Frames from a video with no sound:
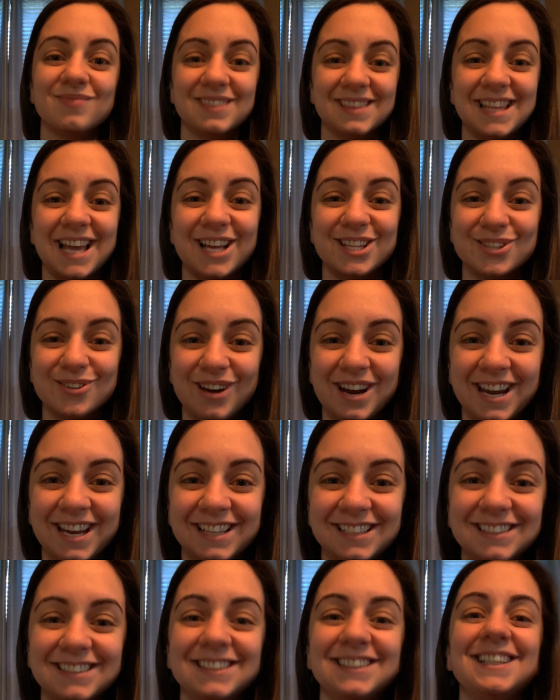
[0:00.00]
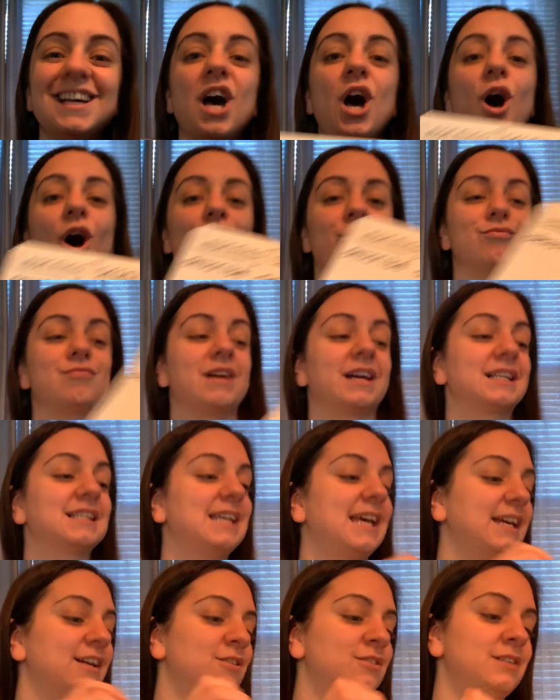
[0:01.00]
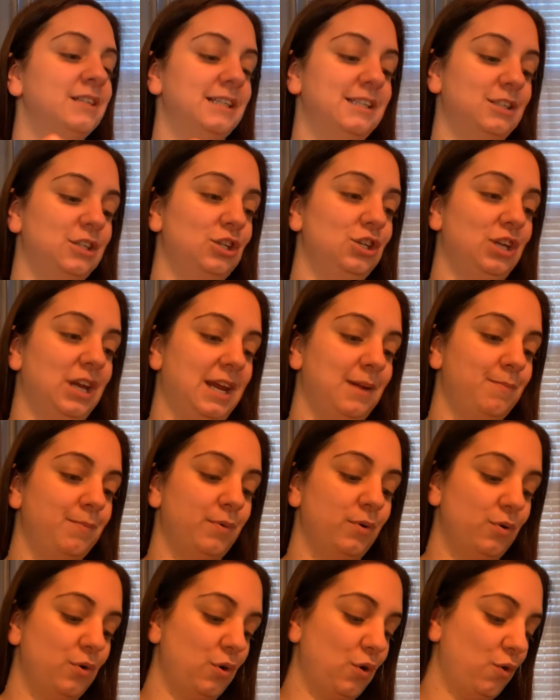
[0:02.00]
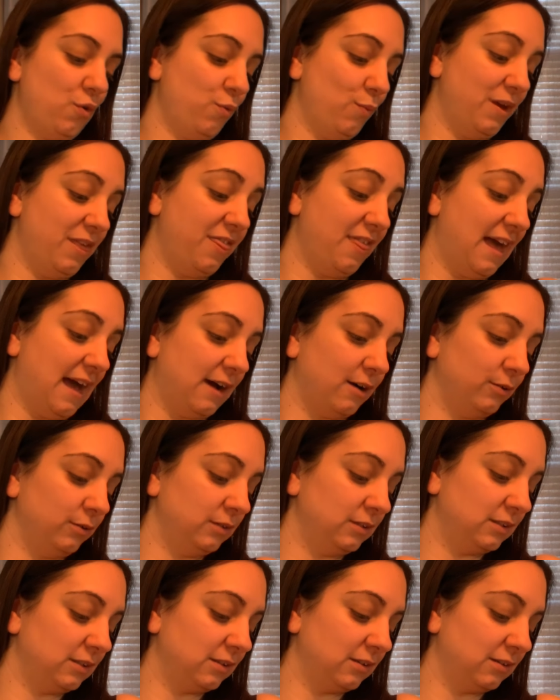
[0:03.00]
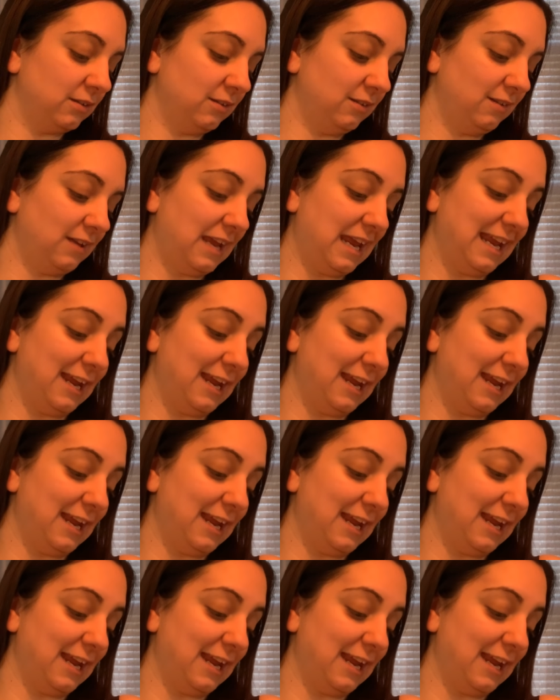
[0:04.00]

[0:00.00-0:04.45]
That's right. A rectangle is a shape without a